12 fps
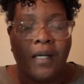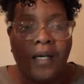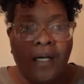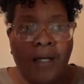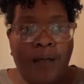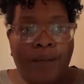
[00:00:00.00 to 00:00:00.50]

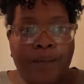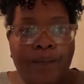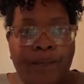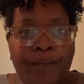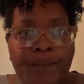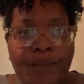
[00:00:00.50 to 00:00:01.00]

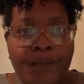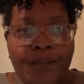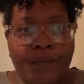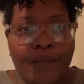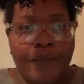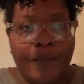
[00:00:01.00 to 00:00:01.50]
um
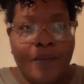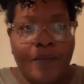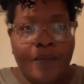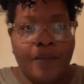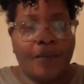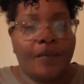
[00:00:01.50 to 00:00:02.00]

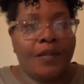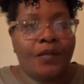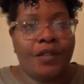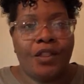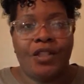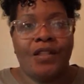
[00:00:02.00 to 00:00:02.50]

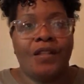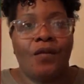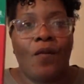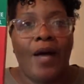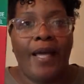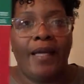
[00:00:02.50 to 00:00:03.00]
so it's just the
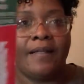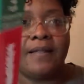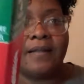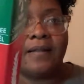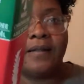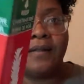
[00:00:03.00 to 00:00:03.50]
white